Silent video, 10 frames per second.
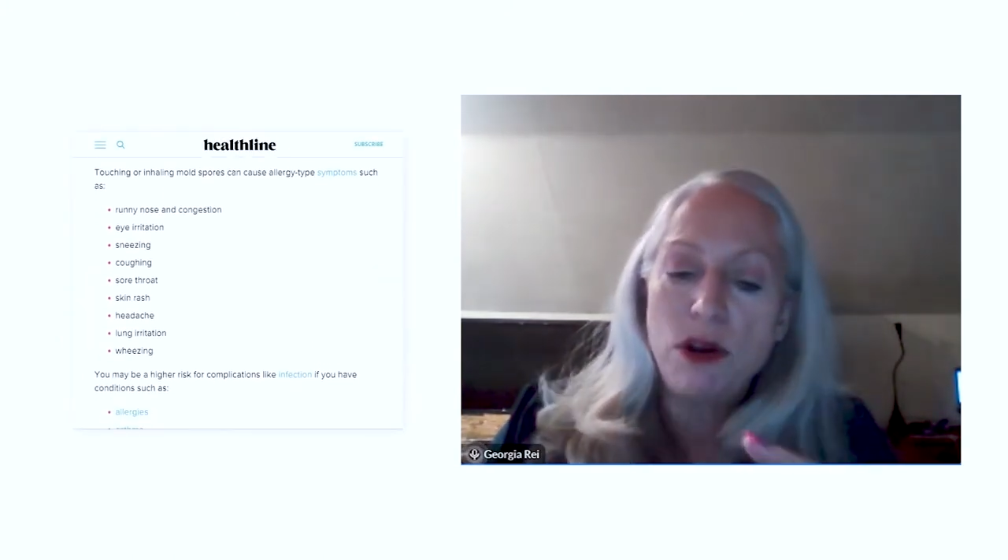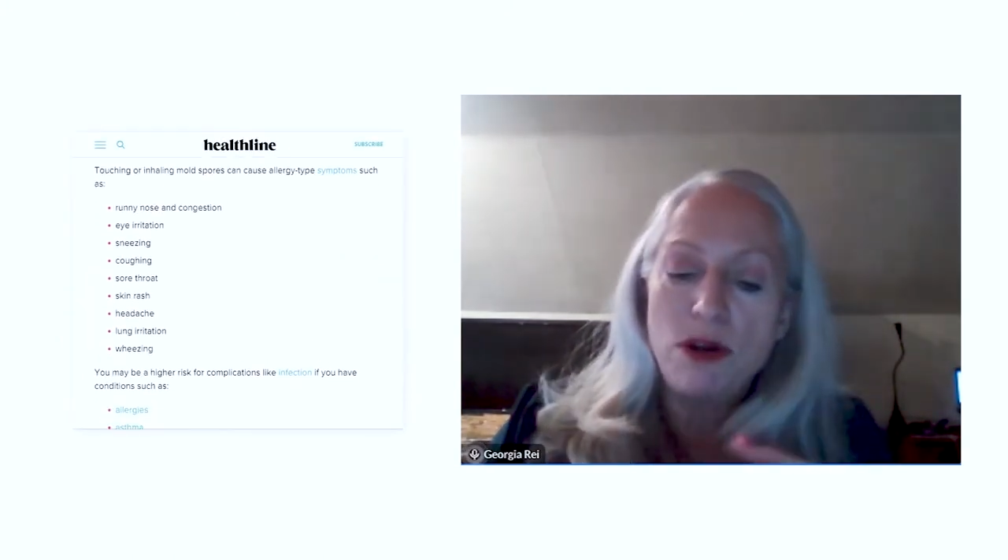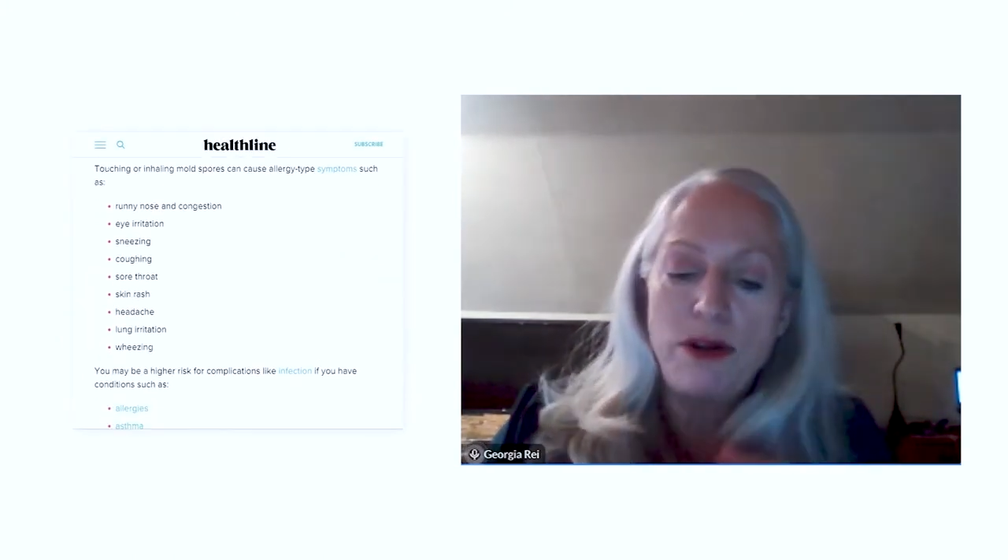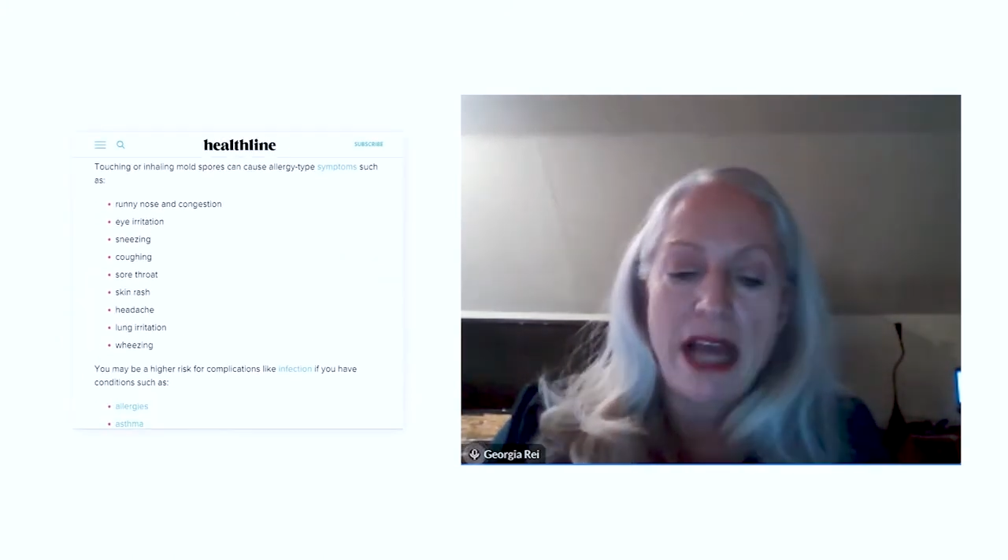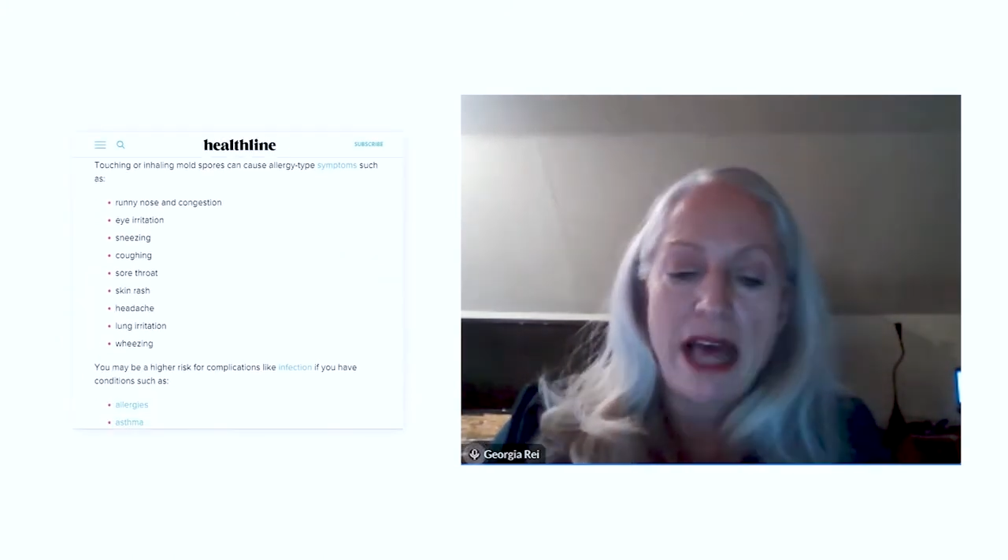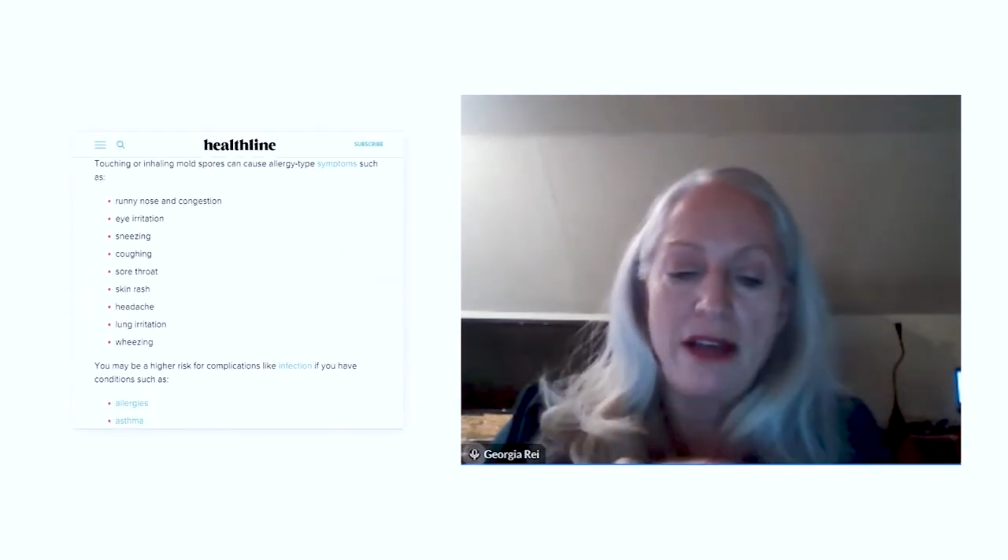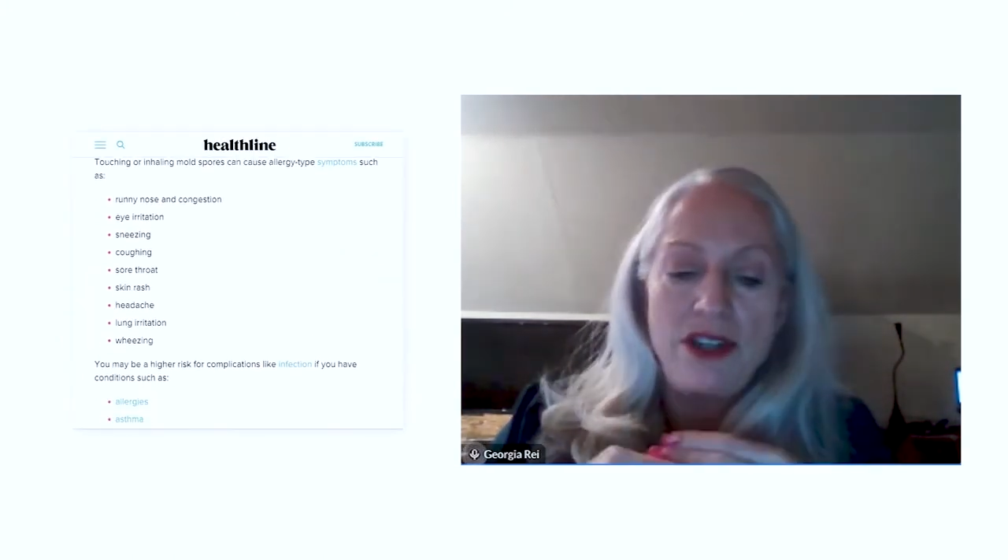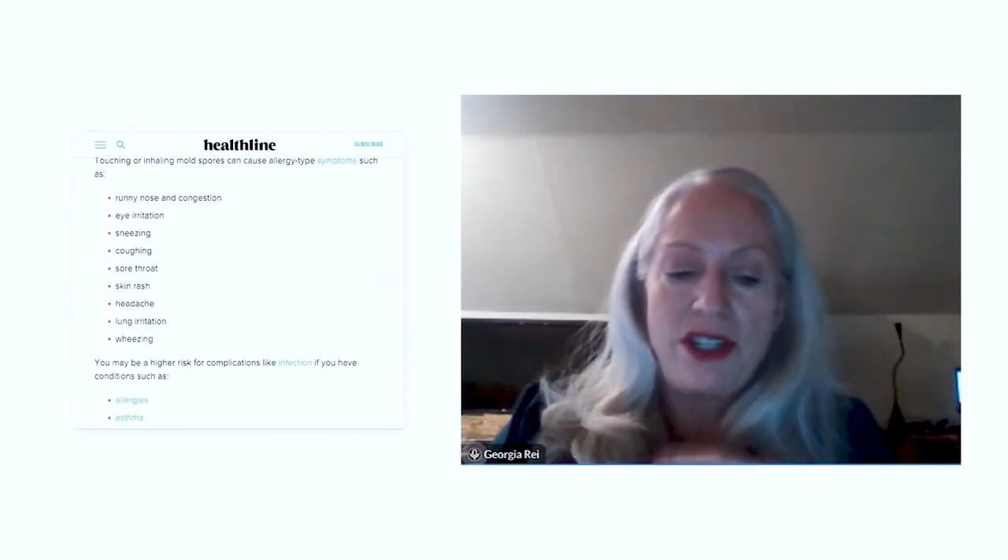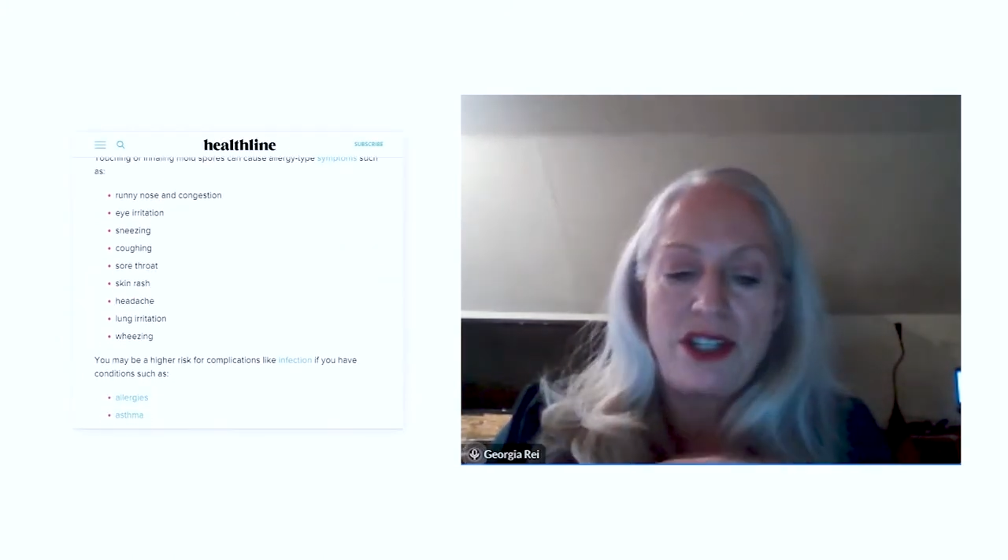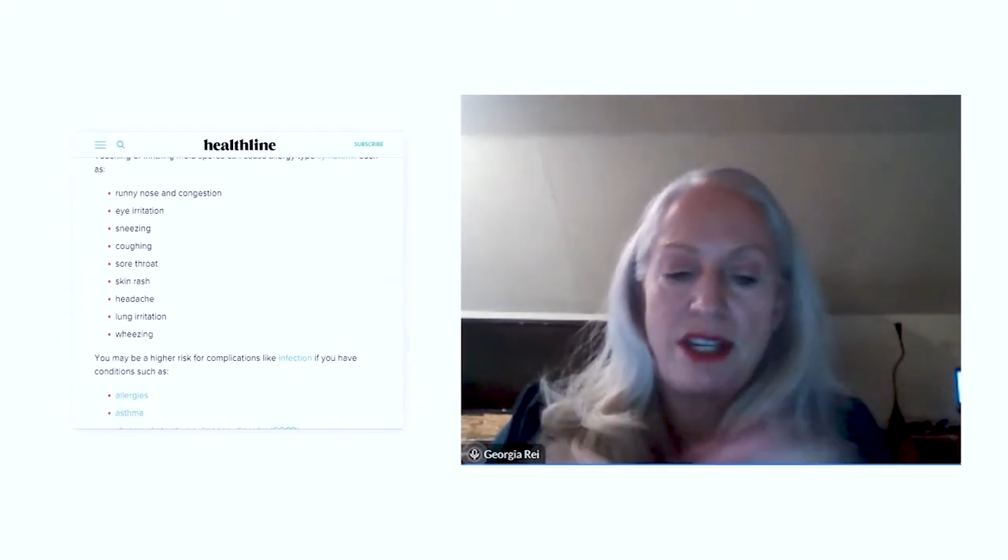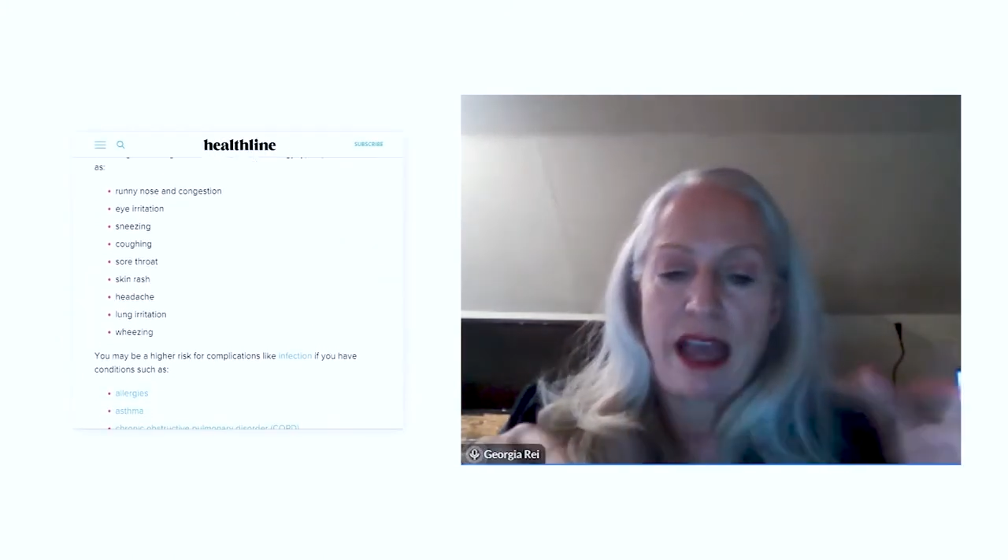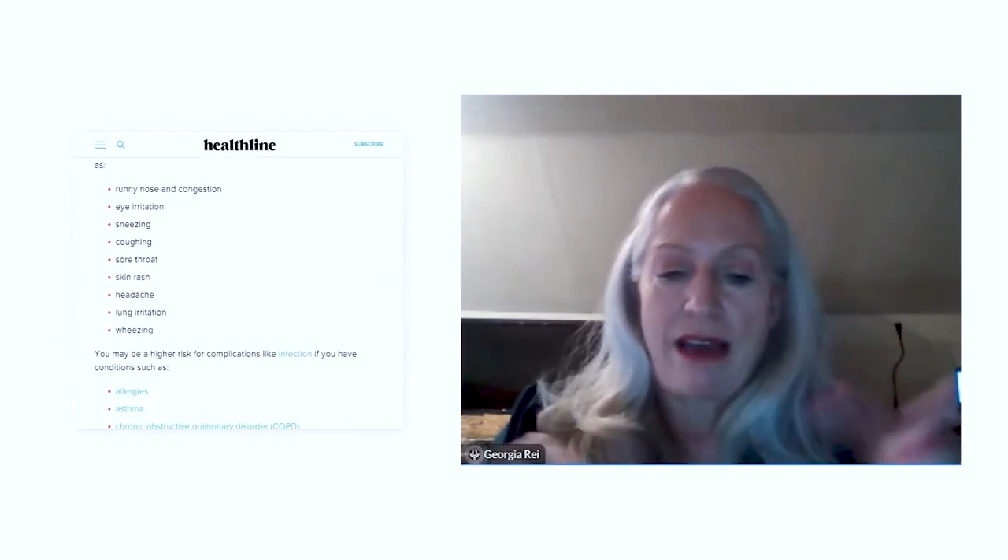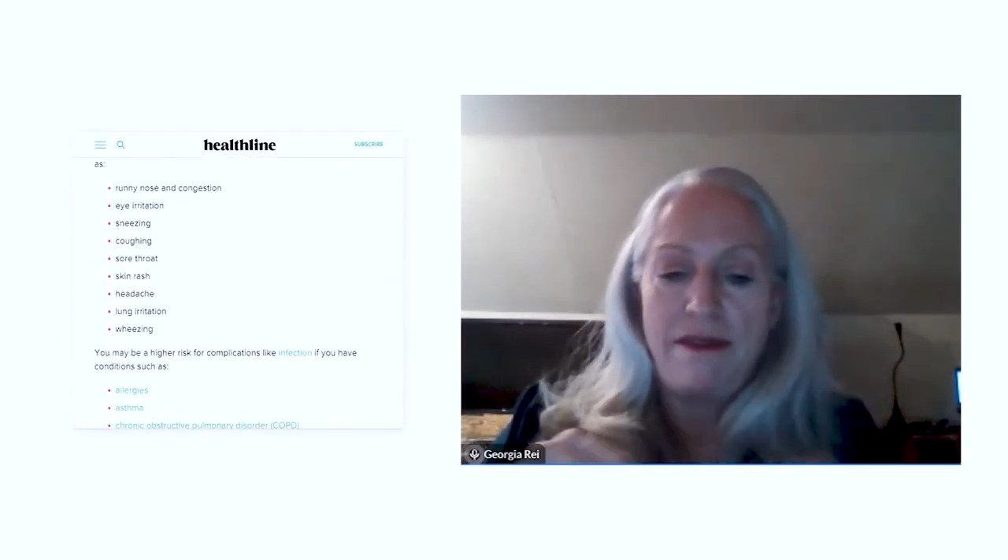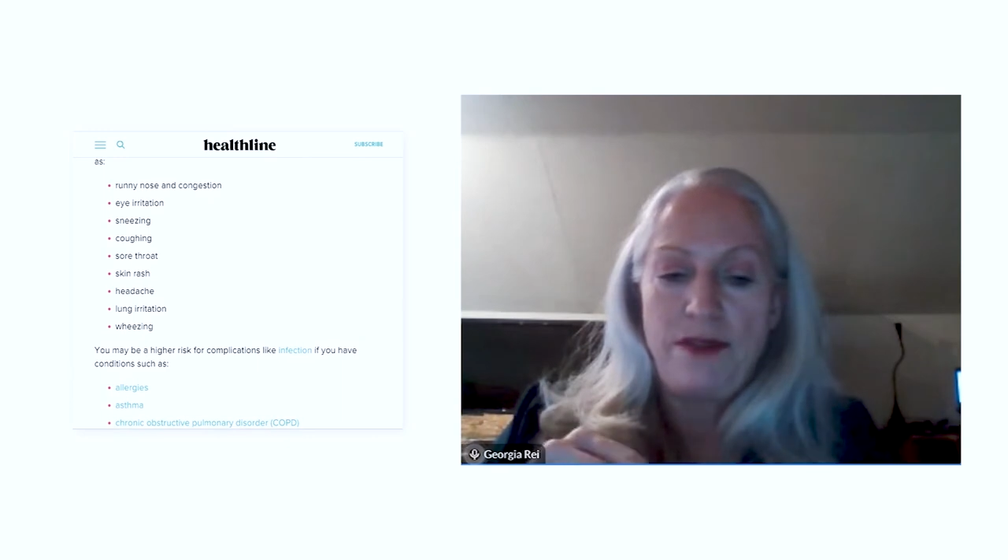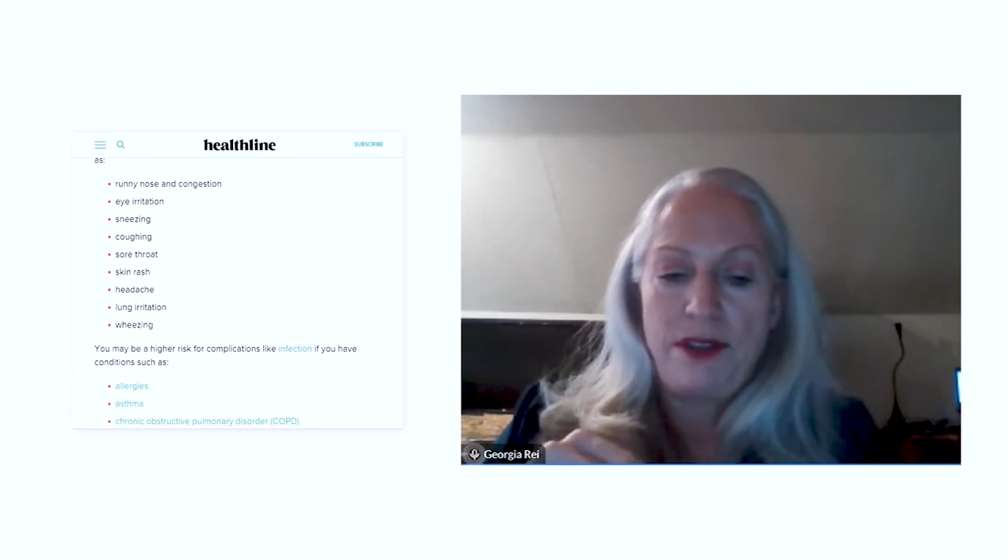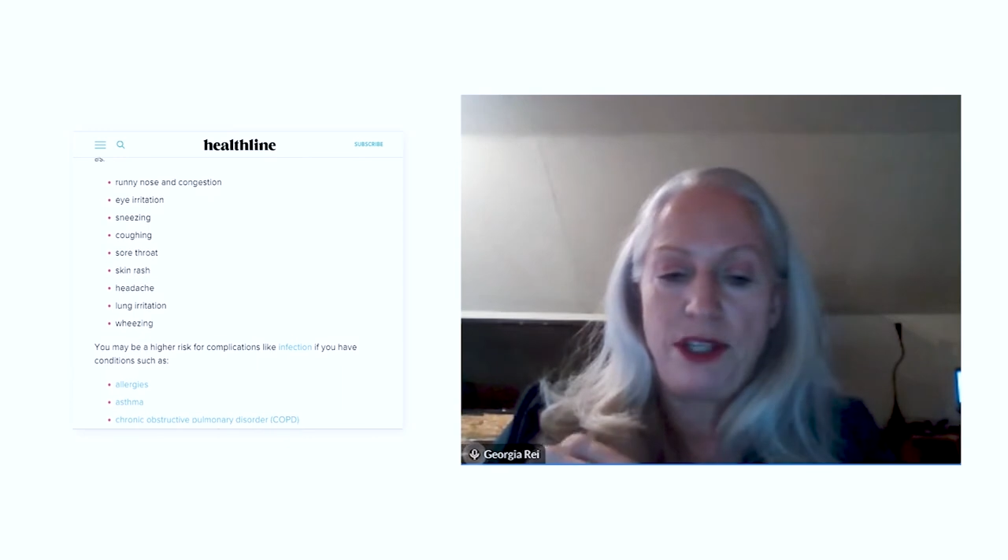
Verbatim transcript: go to an allergist and have